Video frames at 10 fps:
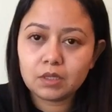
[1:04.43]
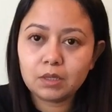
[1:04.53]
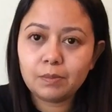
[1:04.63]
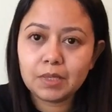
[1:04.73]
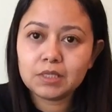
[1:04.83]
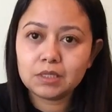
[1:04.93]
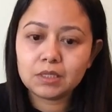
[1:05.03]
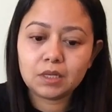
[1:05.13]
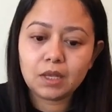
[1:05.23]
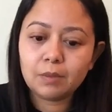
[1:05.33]
a mess is
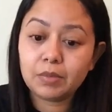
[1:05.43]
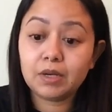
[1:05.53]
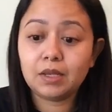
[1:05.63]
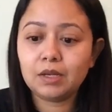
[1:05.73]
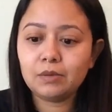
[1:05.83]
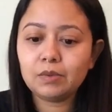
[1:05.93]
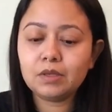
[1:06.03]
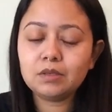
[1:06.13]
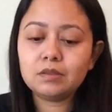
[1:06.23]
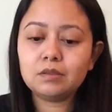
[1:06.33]
gonna happen
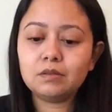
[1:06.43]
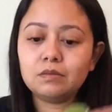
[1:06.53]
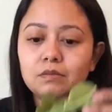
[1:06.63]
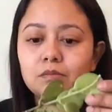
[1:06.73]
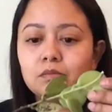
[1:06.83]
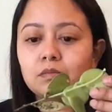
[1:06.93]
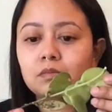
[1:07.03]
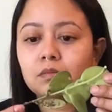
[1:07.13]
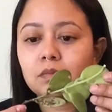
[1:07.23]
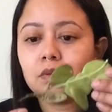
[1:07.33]
anyways.
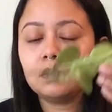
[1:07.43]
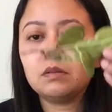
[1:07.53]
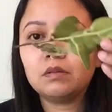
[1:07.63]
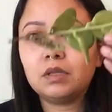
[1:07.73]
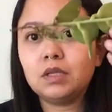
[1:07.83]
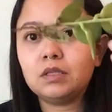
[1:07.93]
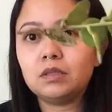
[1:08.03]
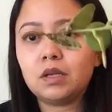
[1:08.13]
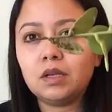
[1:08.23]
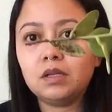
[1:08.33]
This
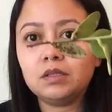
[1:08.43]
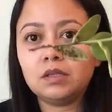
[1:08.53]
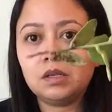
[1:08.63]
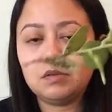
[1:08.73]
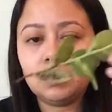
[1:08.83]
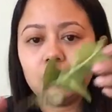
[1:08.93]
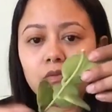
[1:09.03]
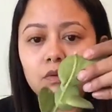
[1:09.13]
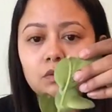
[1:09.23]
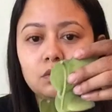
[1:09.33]
guy doesn't even have
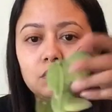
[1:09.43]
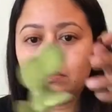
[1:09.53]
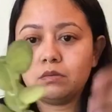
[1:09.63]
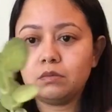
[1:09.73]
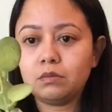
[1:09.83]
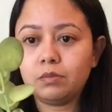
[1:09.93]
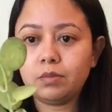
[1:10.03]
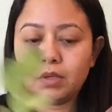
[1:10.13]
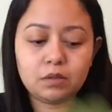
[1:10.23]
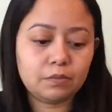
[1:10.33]
roots,
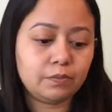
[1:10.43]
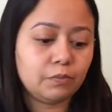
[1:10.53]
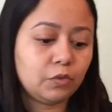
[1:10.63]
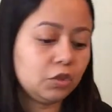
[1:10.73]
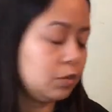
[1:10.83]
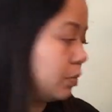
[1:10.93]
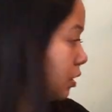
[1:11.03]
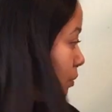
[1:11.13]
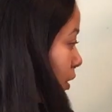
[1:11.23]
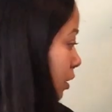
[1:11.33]
but we'll just put
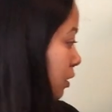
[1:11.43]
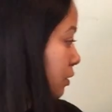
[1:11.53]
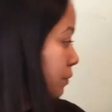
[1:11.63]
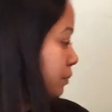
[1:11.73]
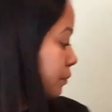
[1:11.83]
him back in.